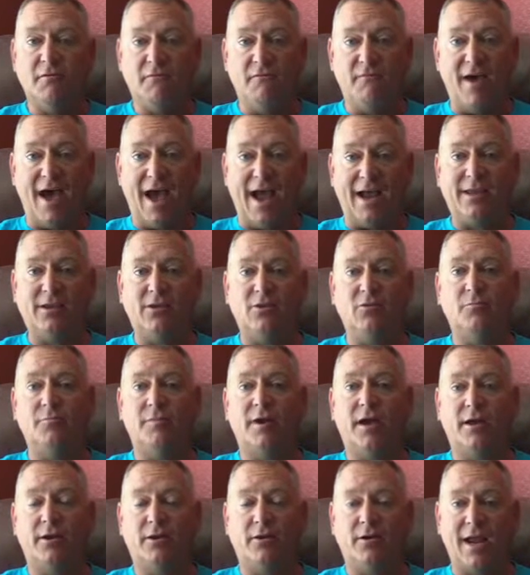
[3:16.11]
vacuum
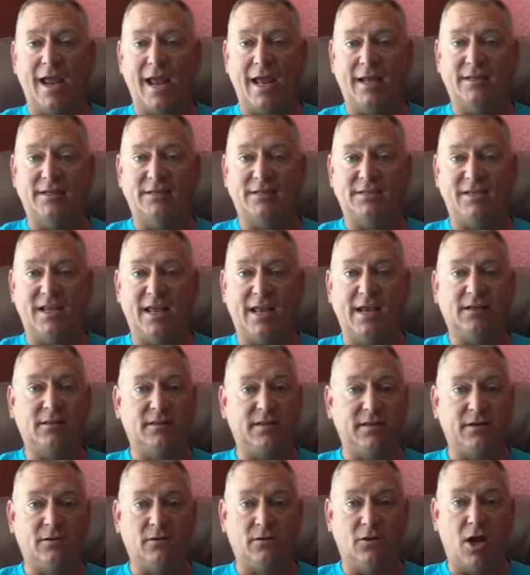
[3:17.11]
better and to stay
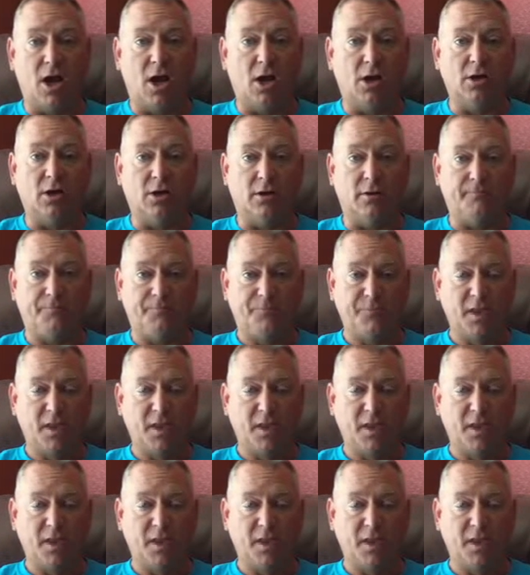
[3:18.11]
cleaner longer.